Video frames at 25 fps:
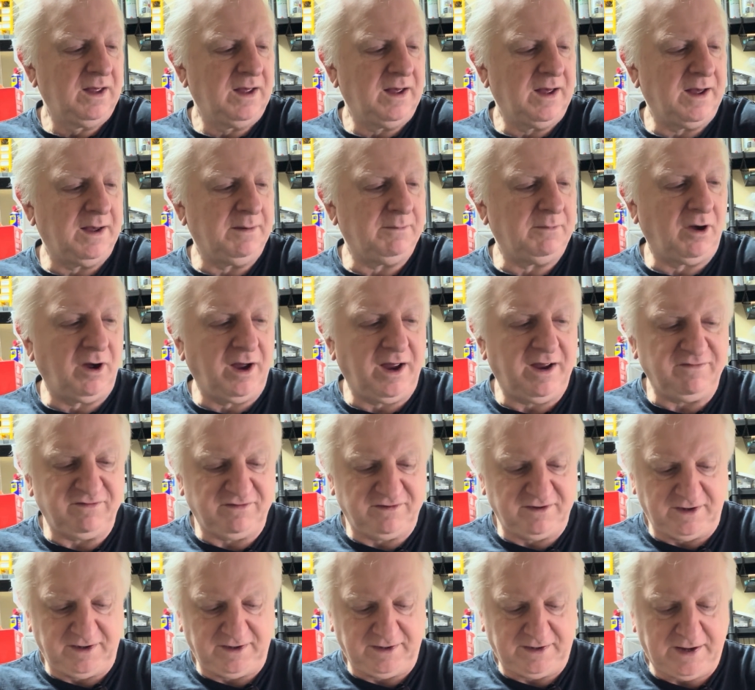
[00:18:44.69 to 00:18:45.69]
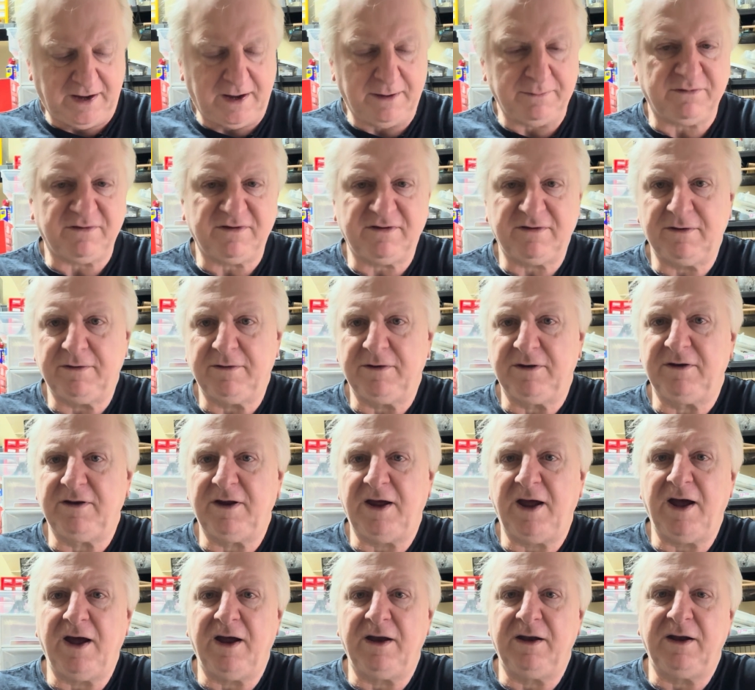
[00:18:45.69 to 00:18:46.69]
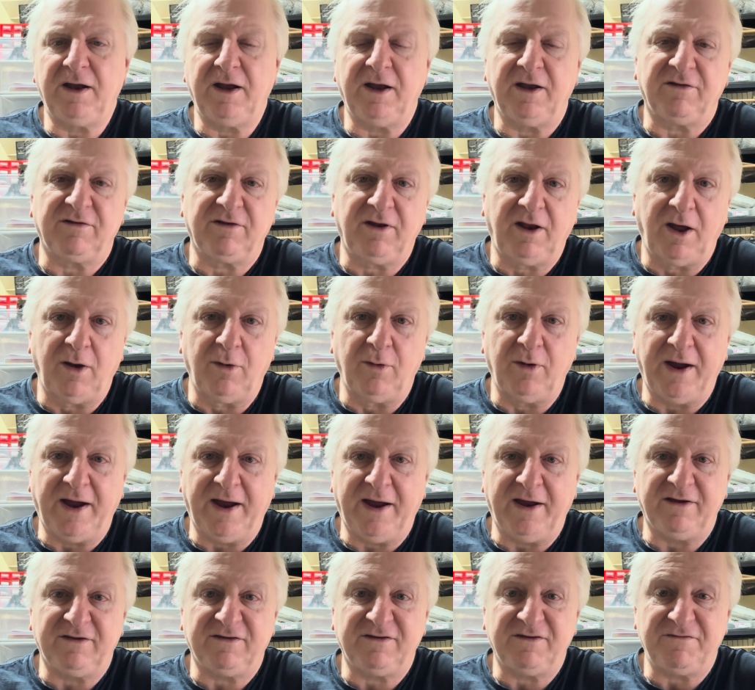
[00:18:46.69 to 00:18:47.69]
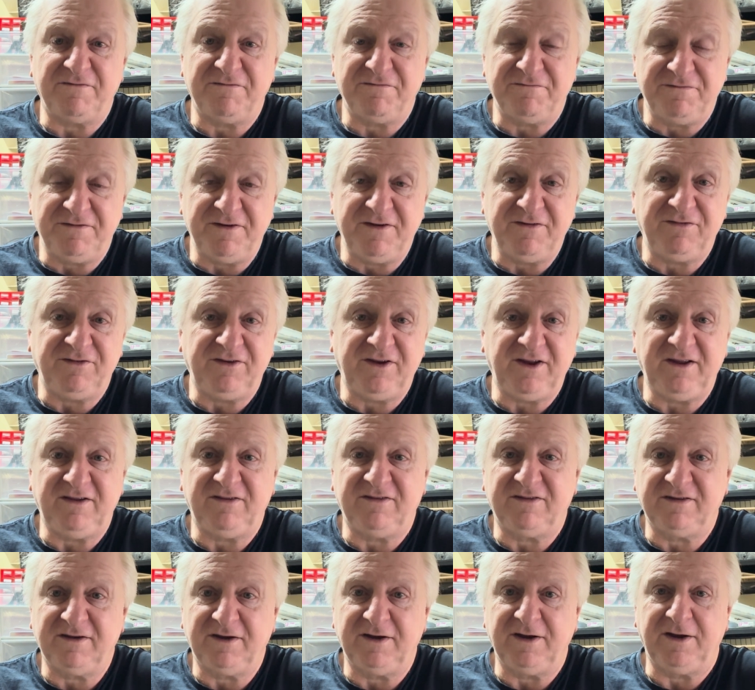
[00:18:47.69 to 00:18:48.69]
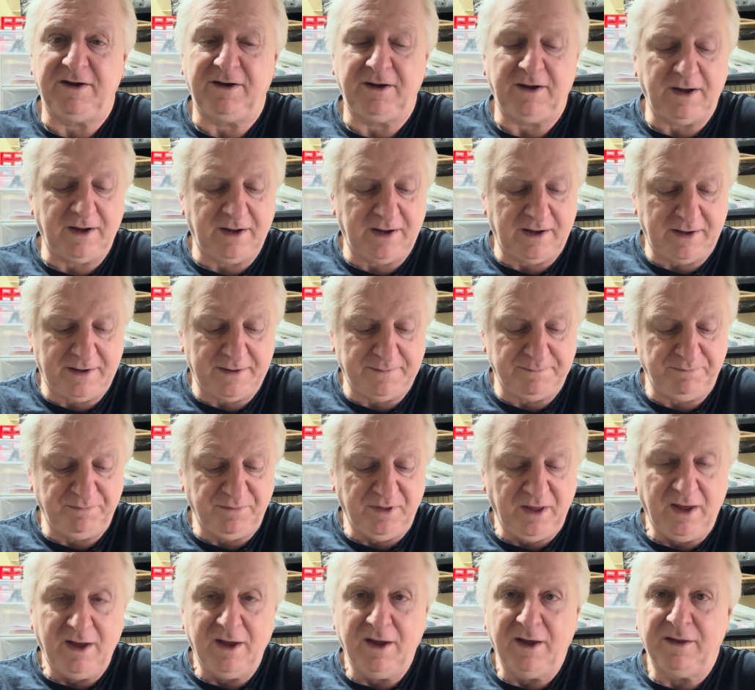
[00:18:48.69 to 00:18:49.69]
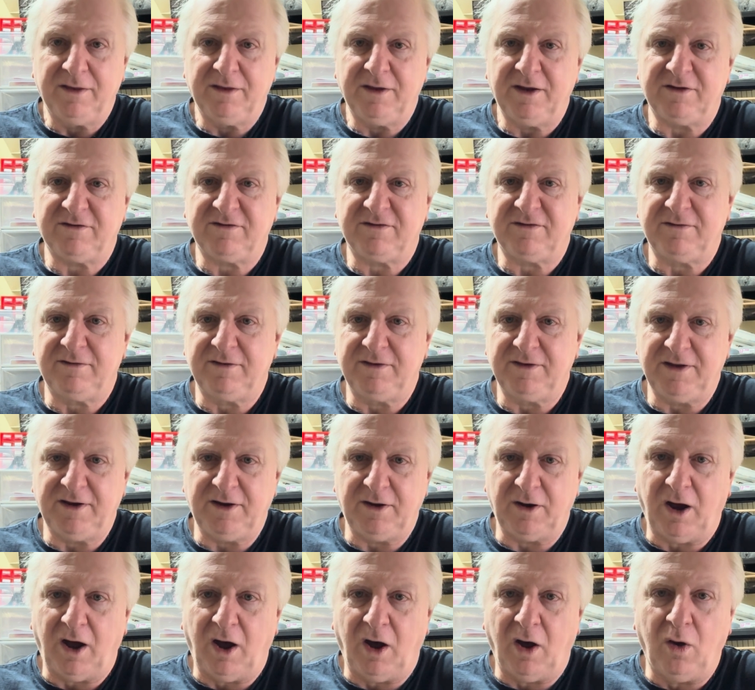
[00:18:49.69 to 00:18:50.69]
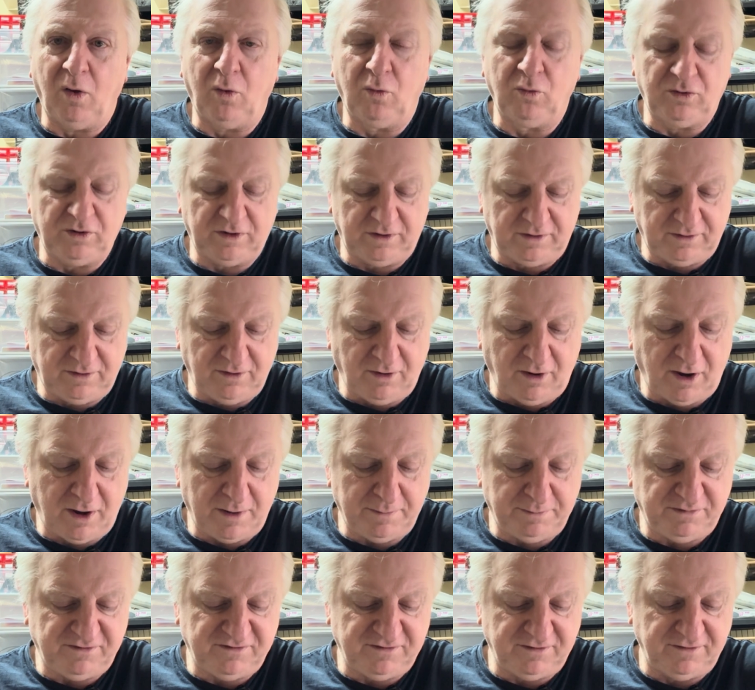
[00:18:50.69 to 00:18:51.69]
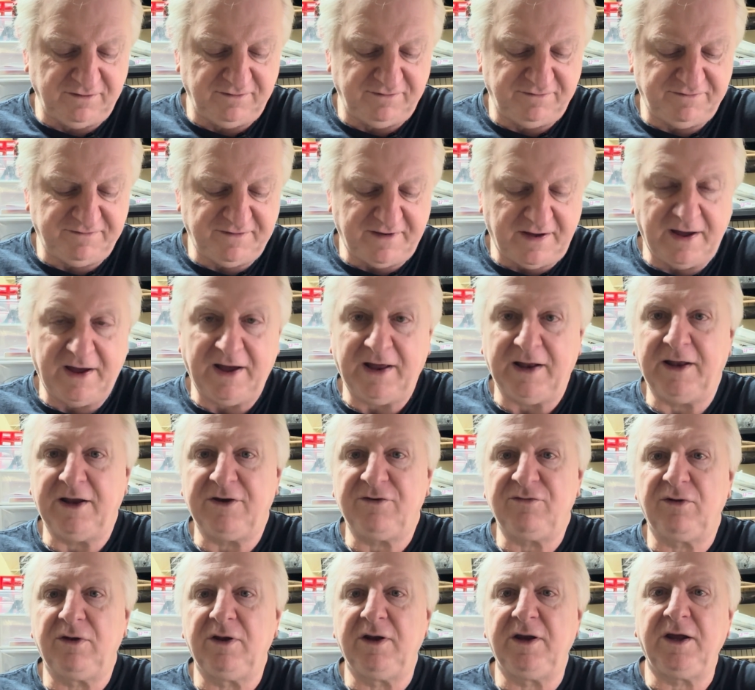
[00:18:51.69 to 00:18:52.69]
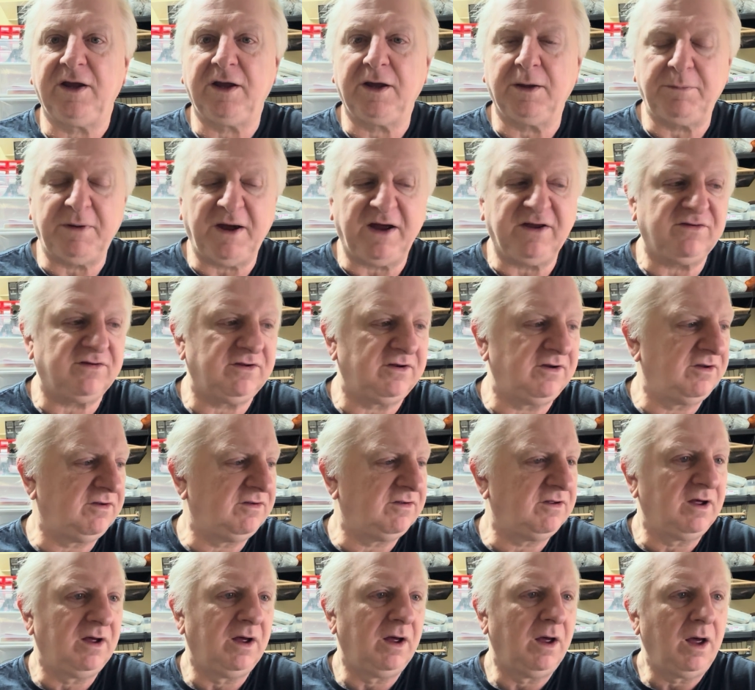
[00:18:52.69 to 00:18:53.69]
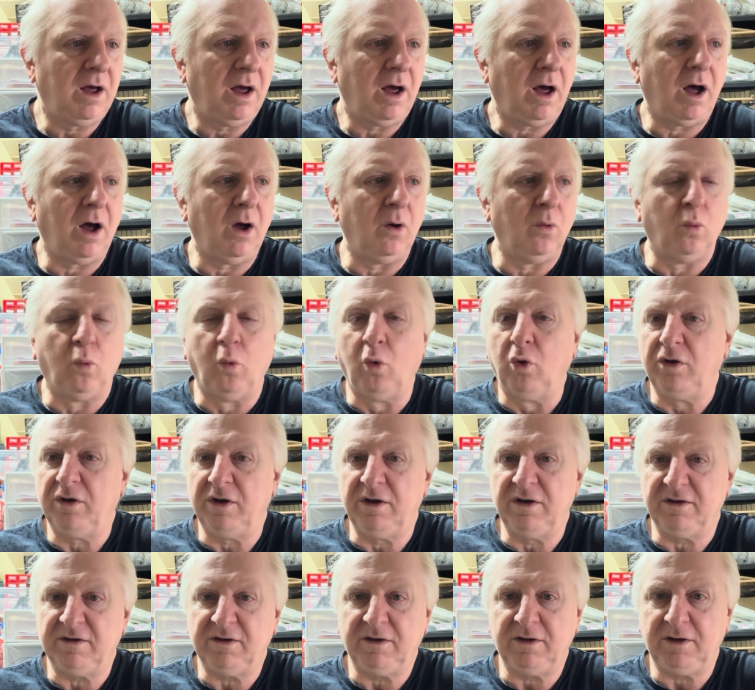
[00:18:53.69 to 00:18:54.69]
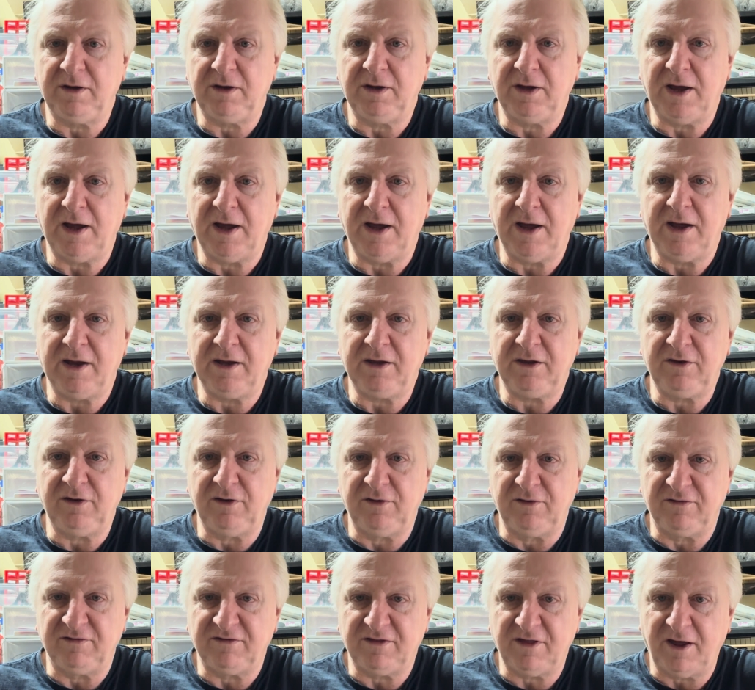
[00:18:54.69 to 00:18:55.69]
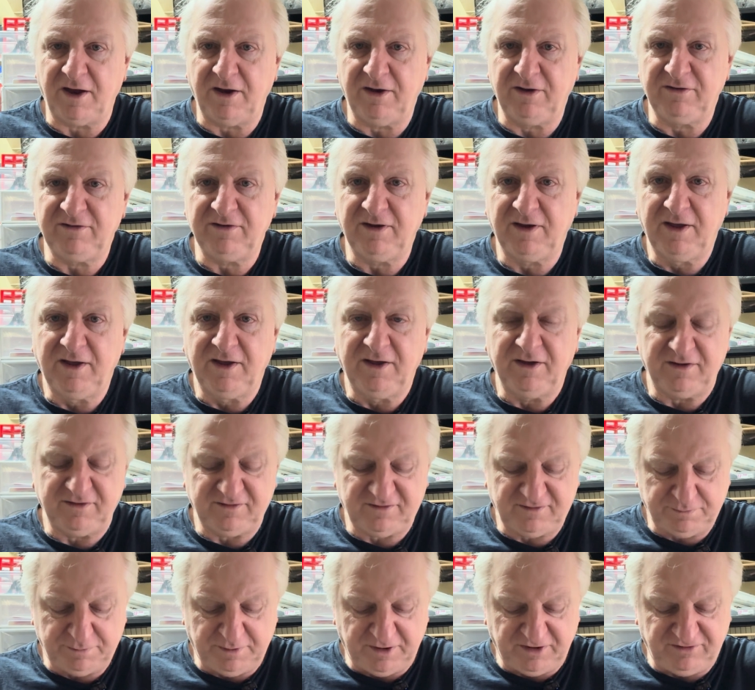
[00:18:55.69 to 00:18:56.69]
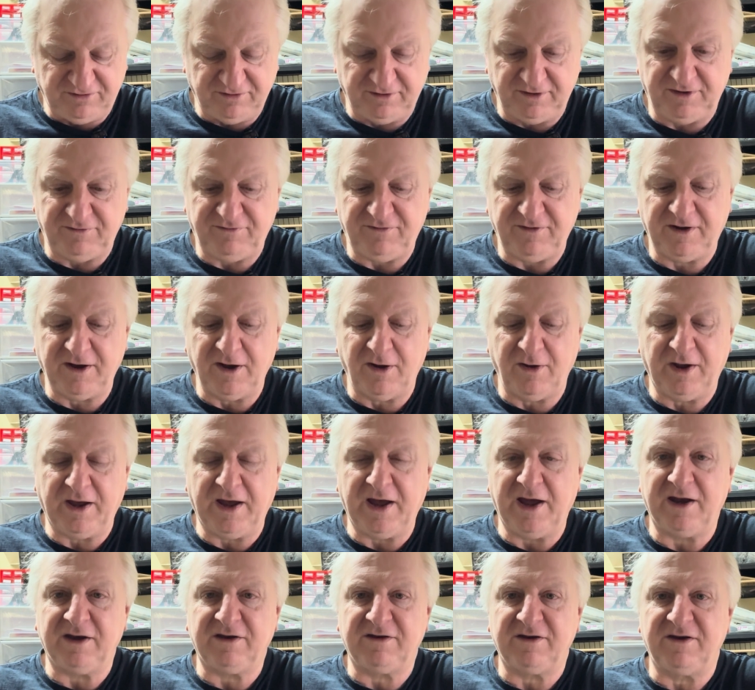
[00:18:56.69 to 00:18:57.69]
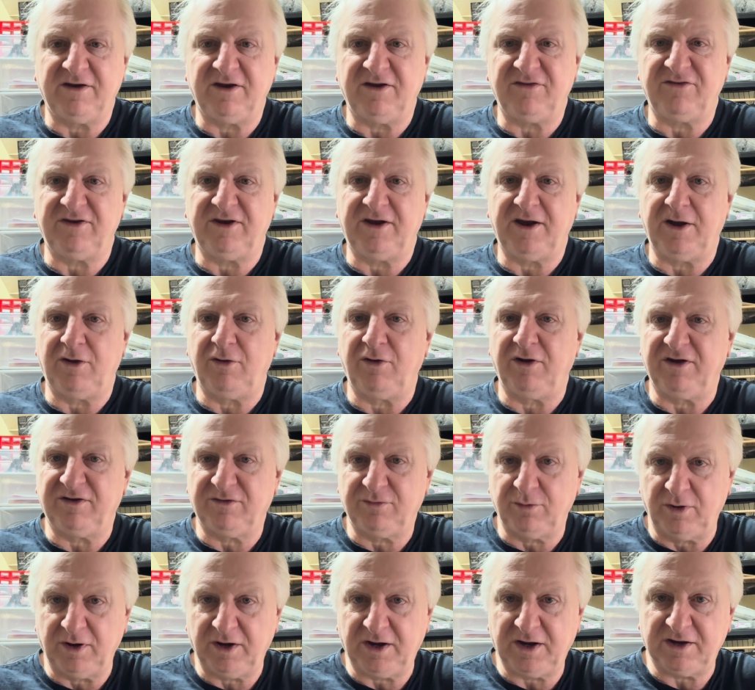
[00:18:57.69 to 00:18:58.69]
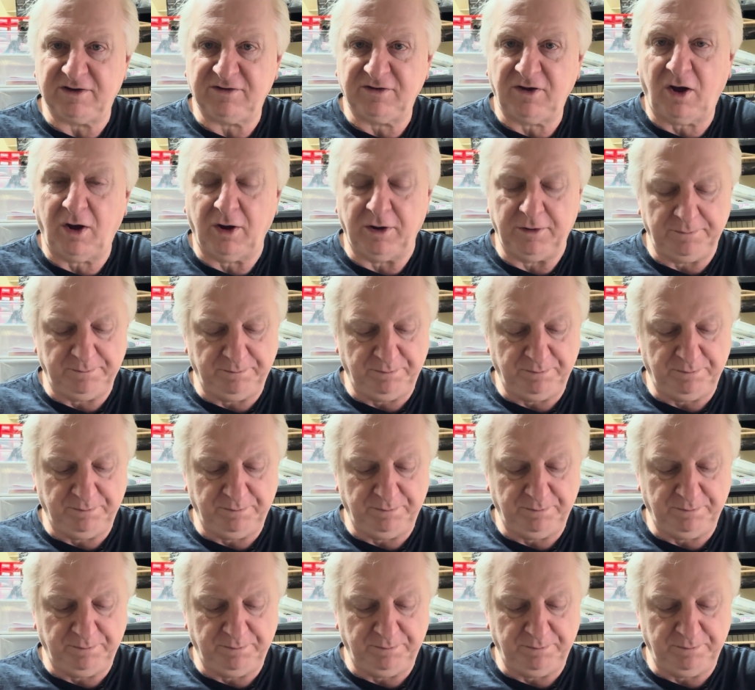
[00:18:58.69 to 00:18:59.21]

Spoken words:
I have seen caps down as low as 50C. That's their old types of electrolytic capacitors. I wouldn't use those, especially if you're going out into desert areas where it gets hot.